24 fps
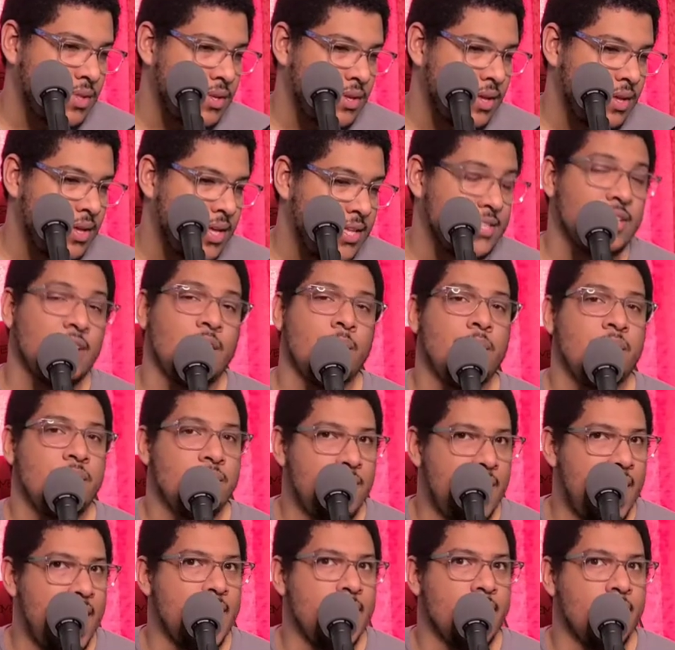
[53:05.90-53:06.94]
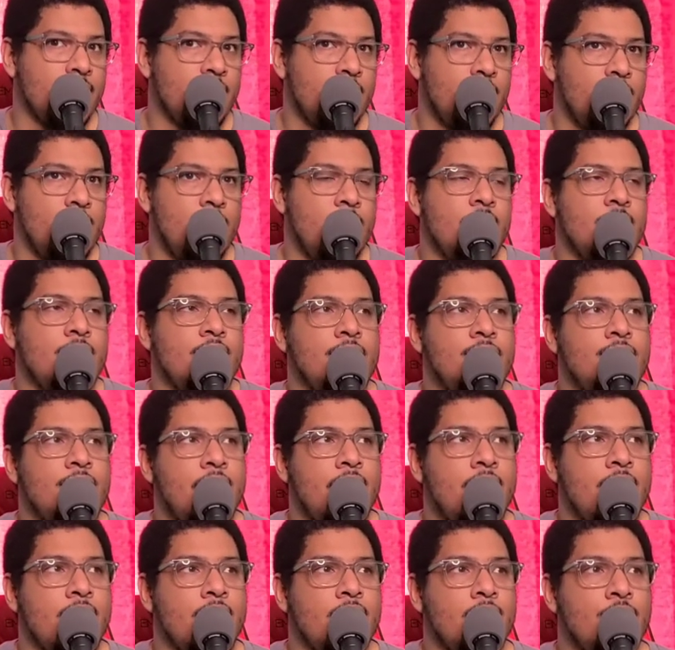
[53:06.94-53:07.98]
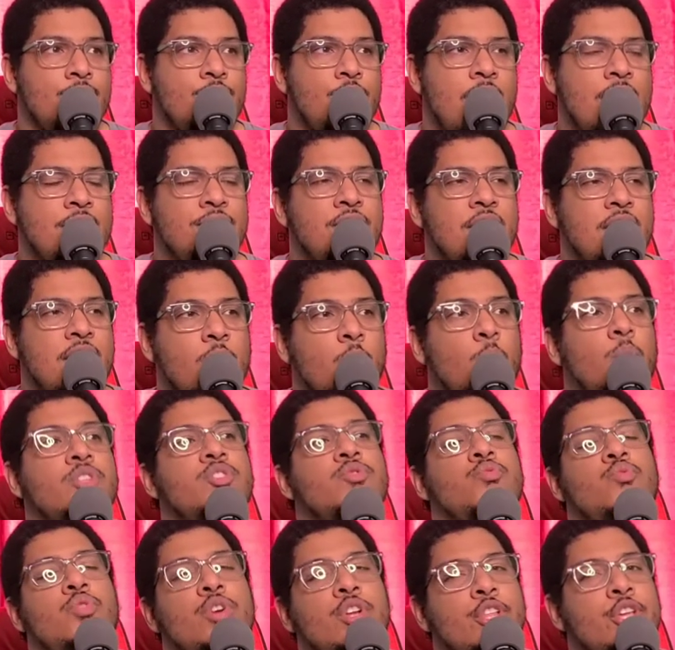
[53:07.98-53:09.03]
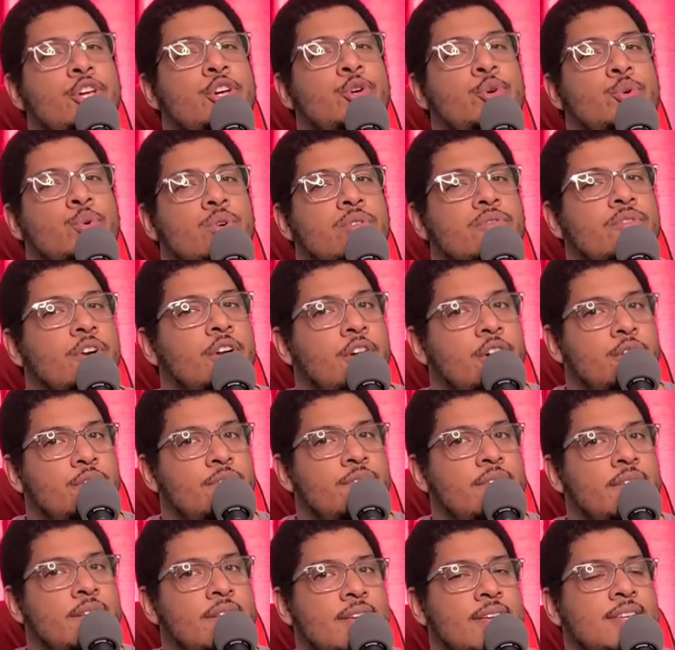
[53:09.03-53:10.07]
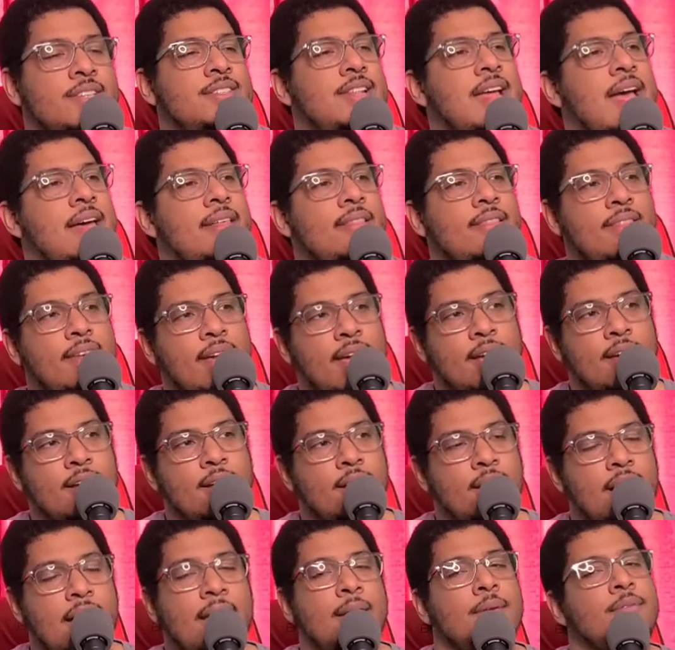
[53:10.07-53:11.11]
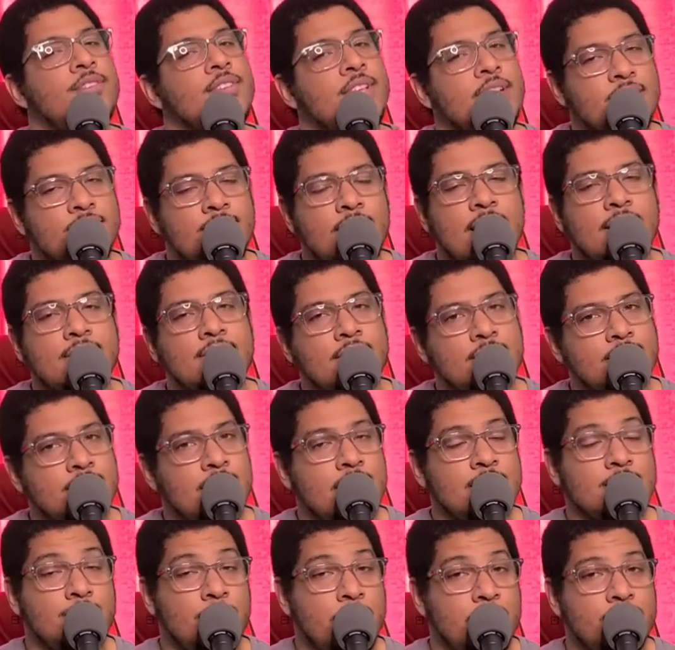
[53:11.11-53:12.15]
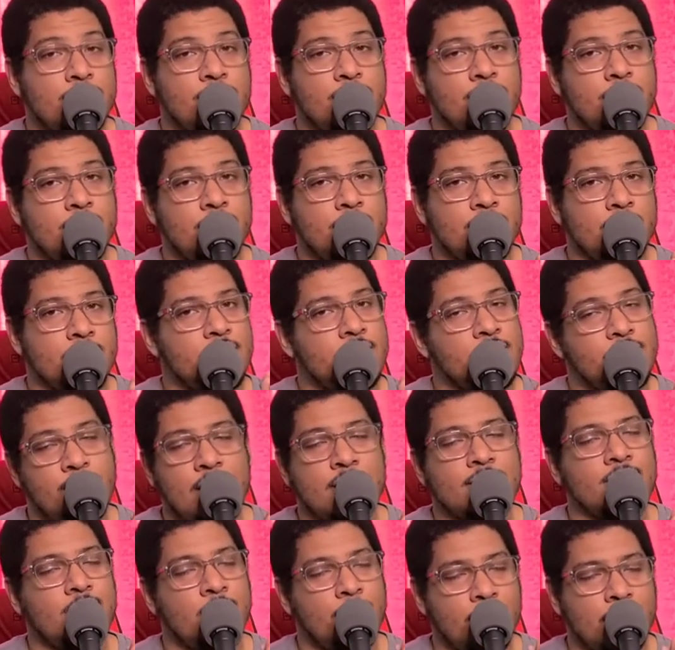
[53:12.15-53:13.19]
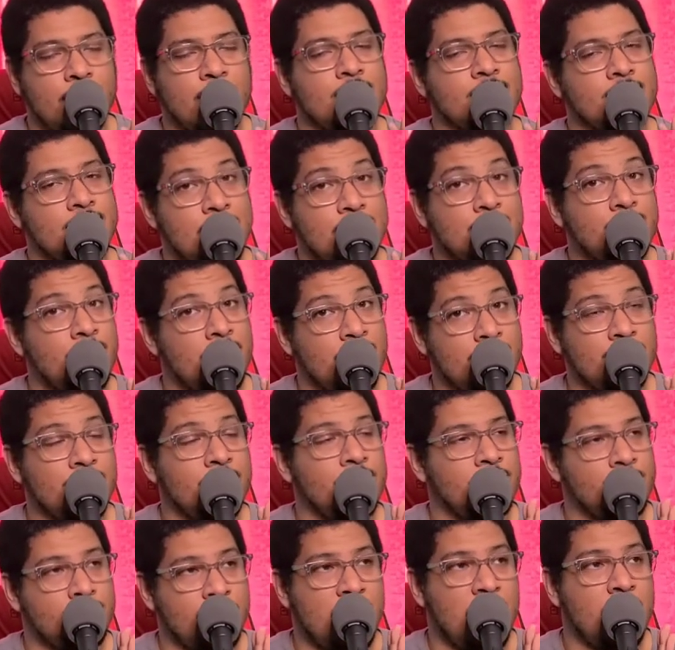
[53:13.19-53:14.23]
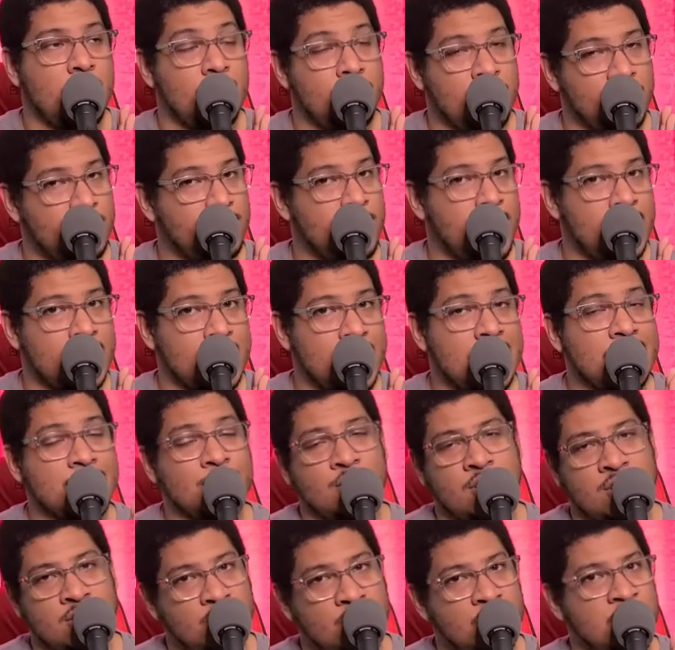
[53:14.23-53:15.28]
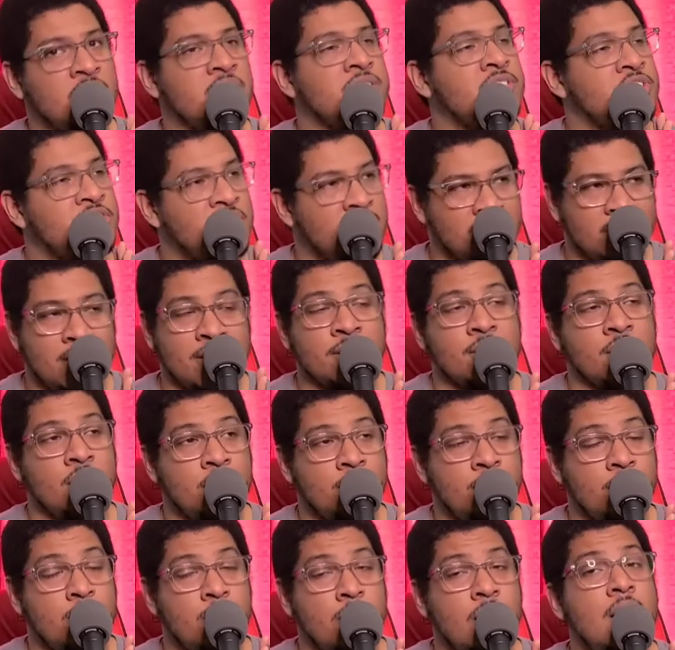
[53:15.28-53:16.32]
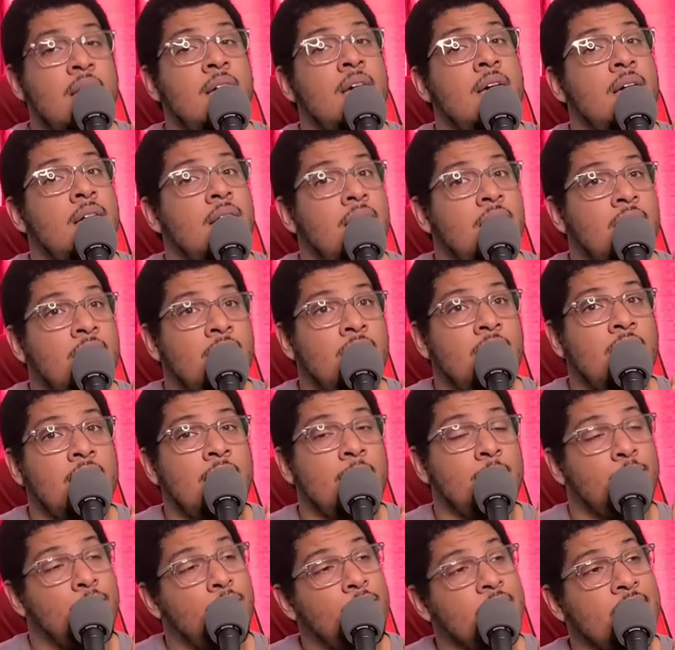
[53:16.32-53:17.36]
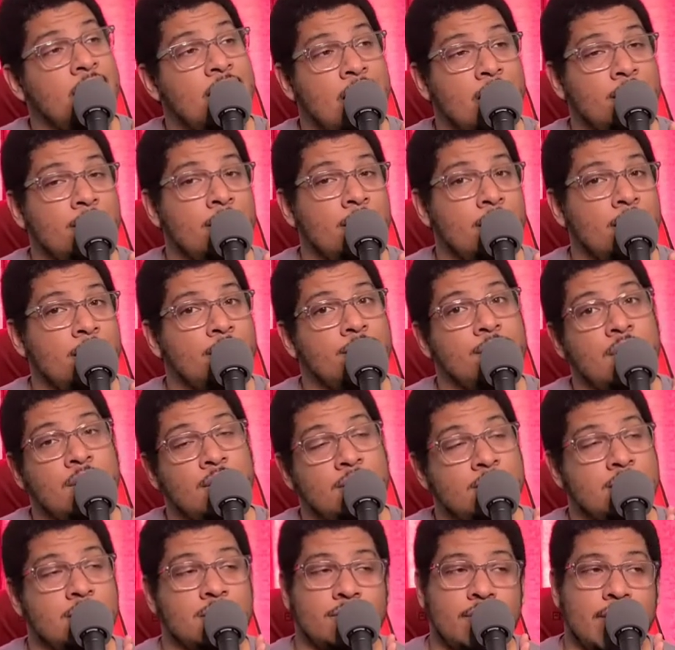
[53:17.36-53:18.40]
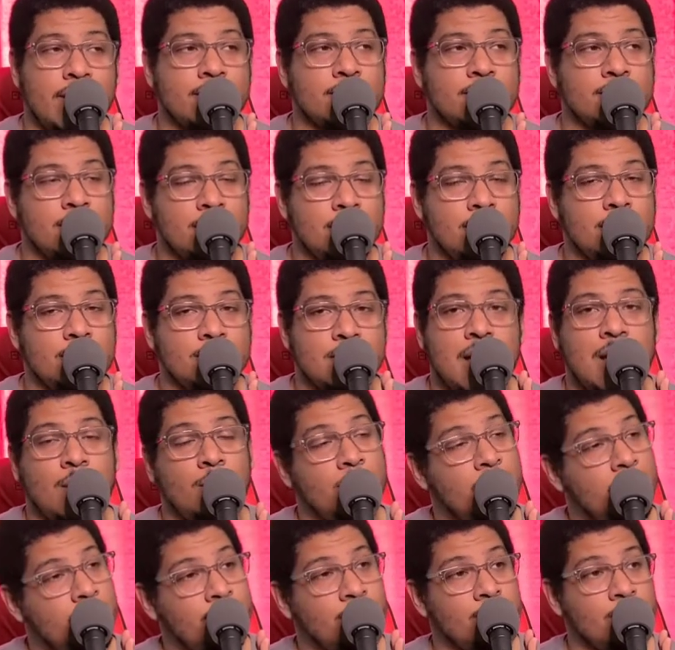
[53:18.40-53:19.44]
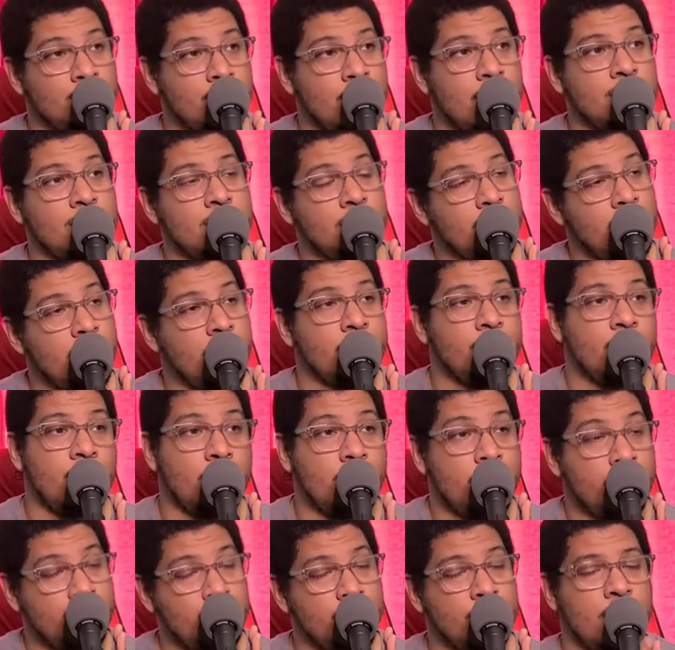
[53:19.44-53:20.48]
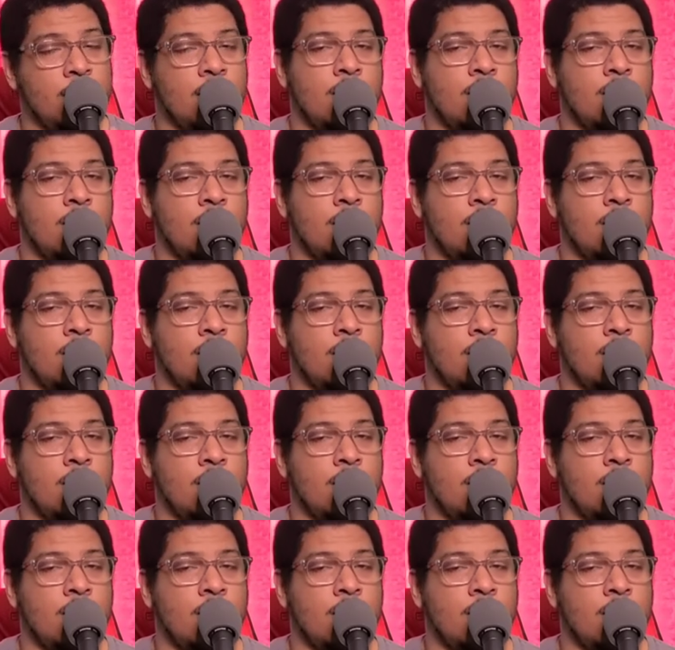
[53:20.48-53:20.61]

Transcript: it's going to be fire. There, I think what's really cool for COVID is that there, and Six Flags has not sponsored this. The Six Flags company has not sponsored this pod, this podcast. Just, just, just letting y'all know uh, and putting it out there. If y'all at Six Flags see this, I would love to be sponsored. Thank you very much.